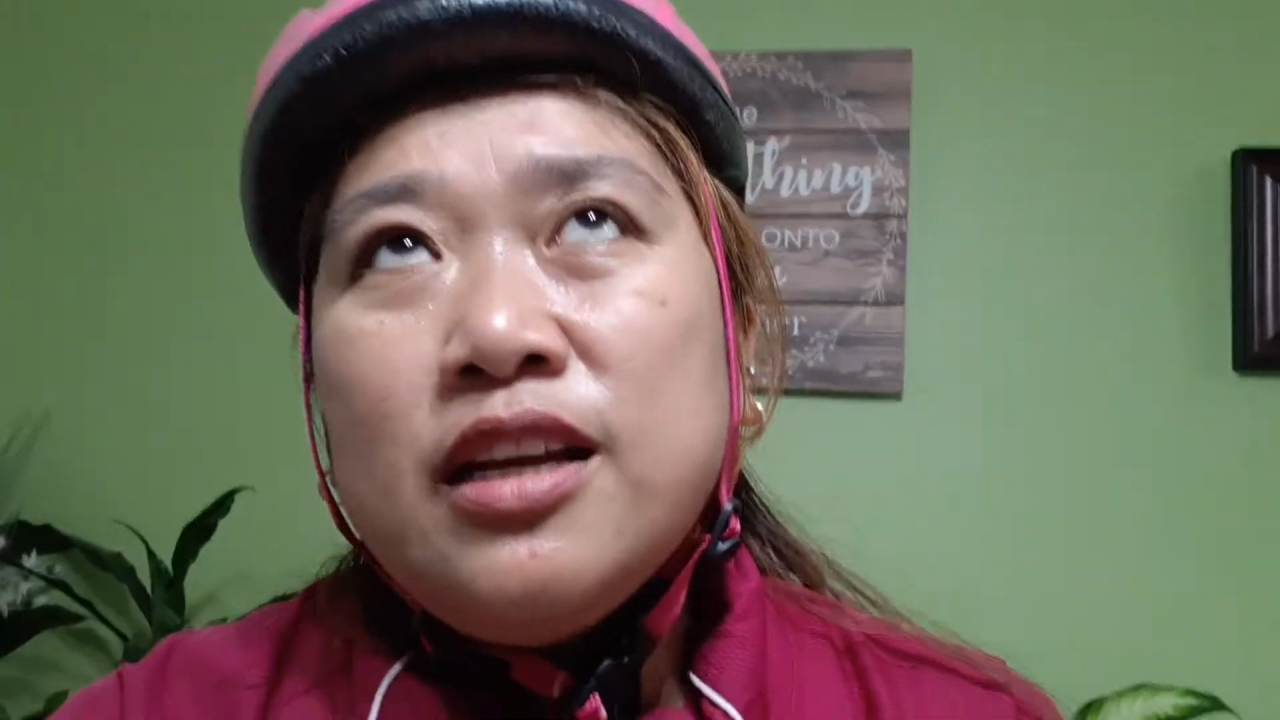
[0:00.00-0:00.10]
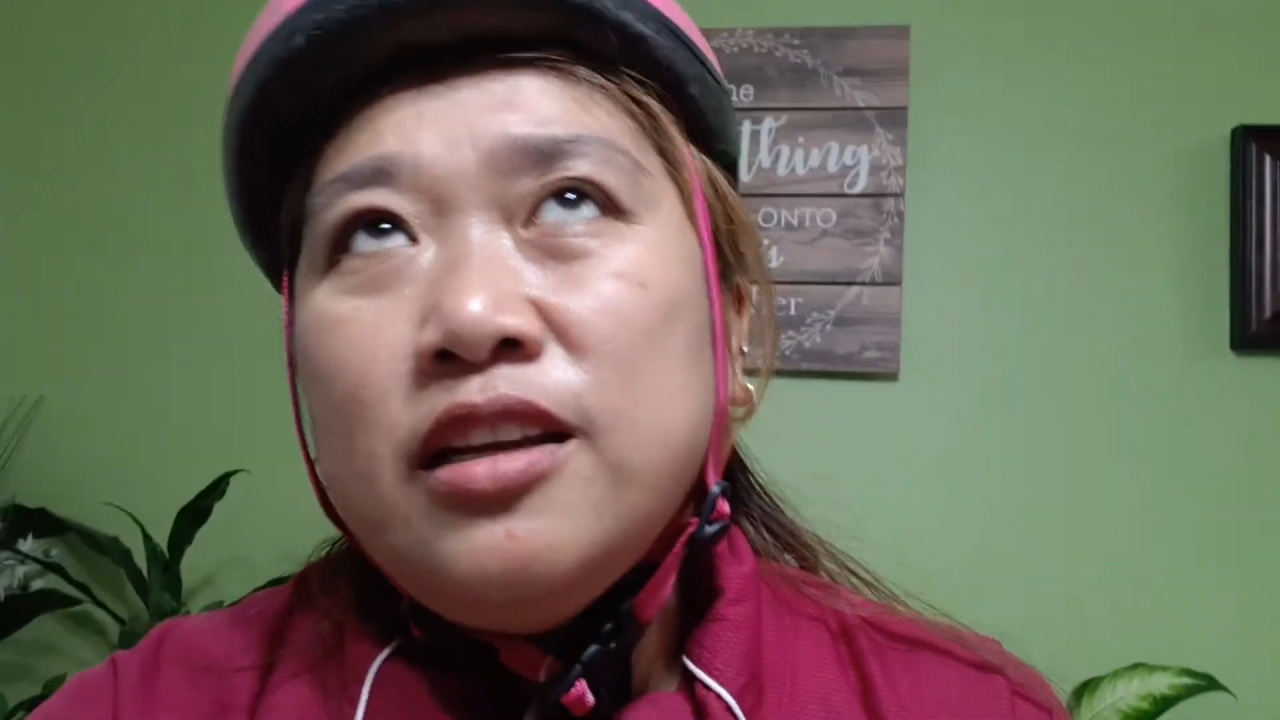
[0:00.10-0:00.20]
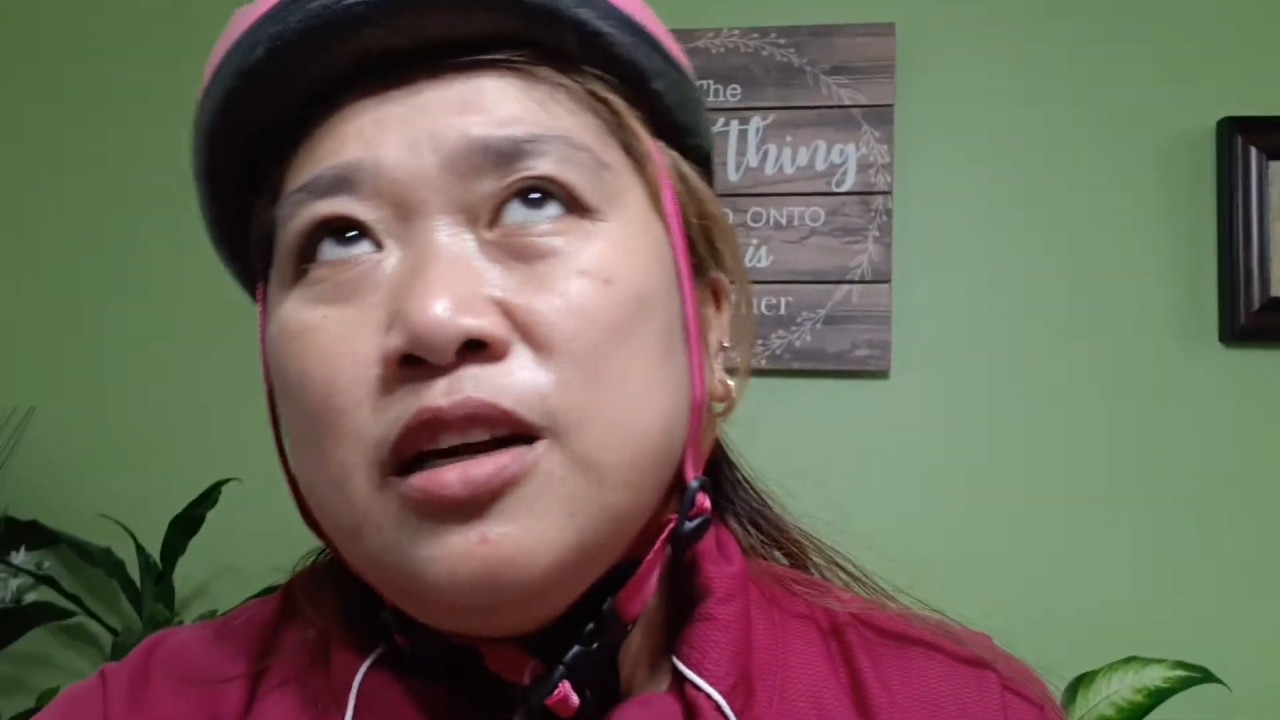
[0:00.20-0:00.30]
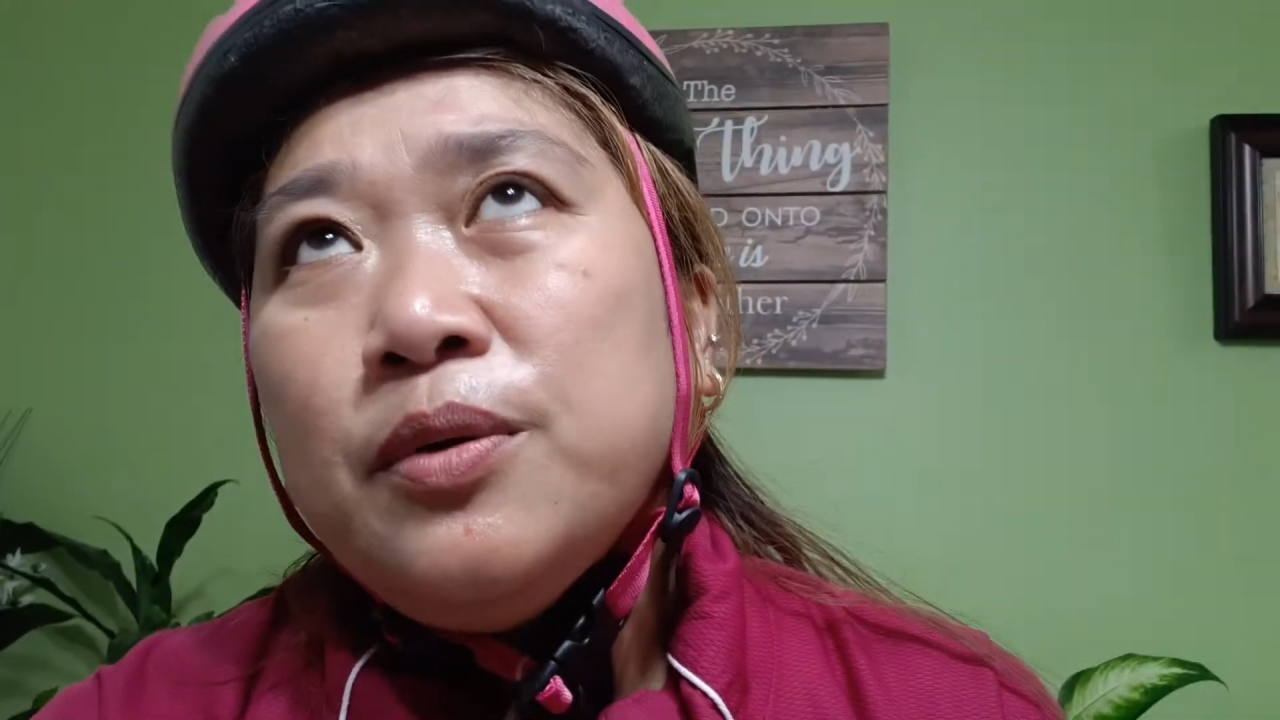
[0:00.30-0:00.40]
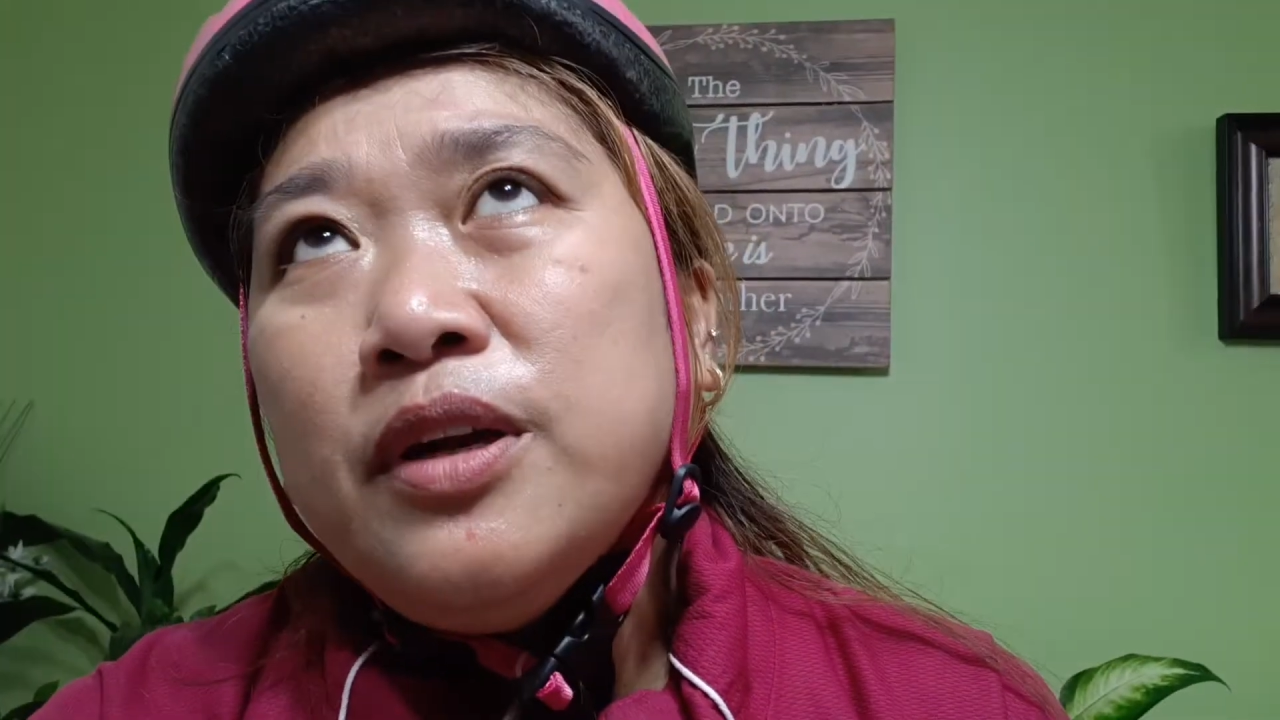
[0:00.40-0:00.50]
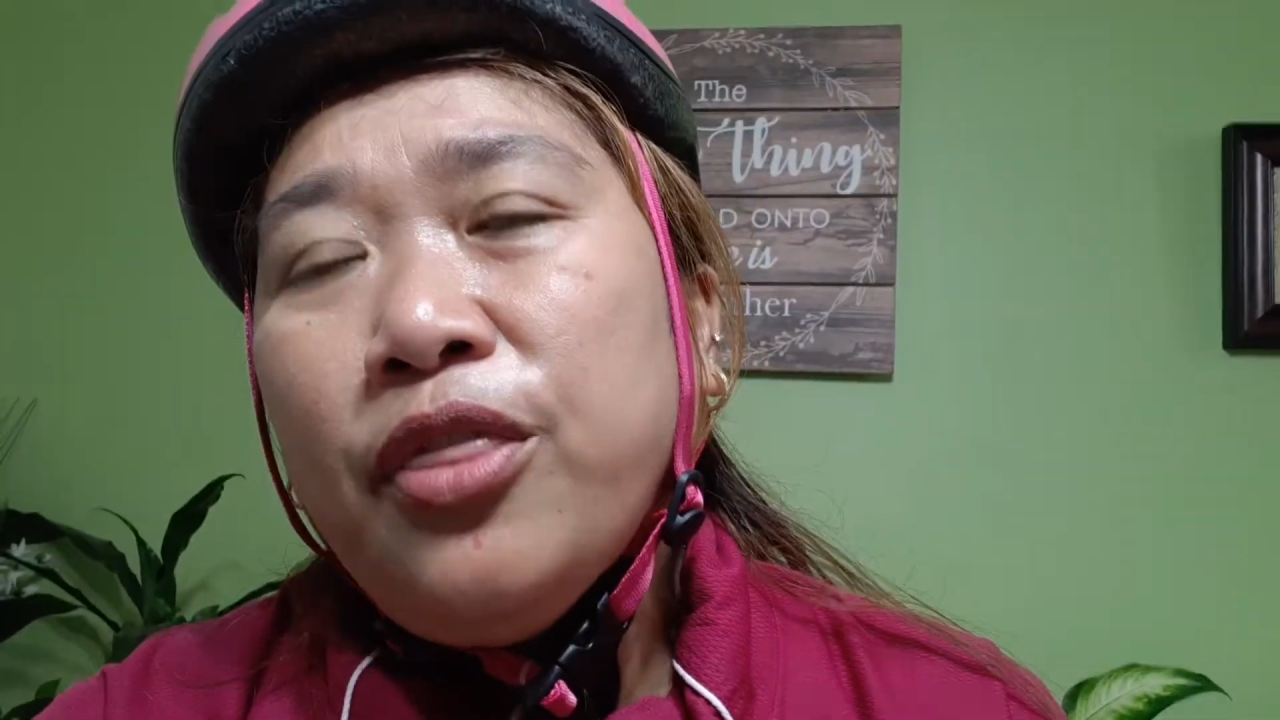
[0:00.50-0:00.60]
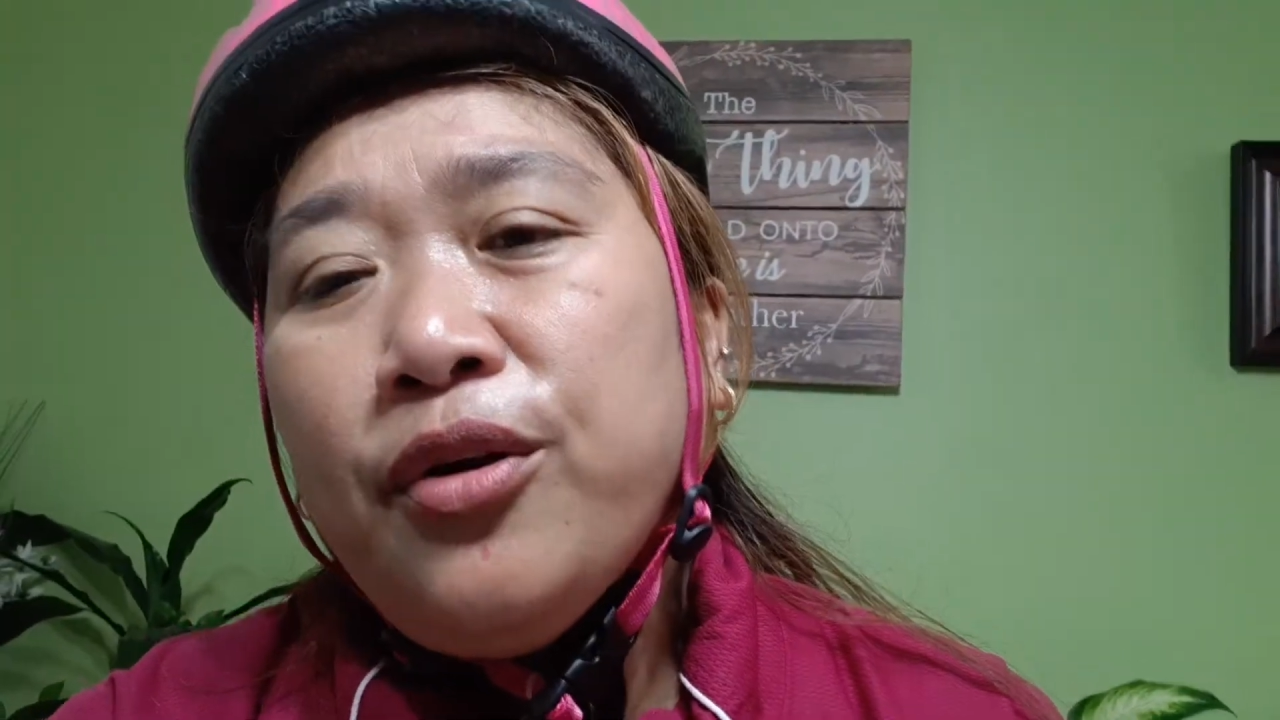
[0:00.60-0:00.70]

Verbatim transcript: an hour and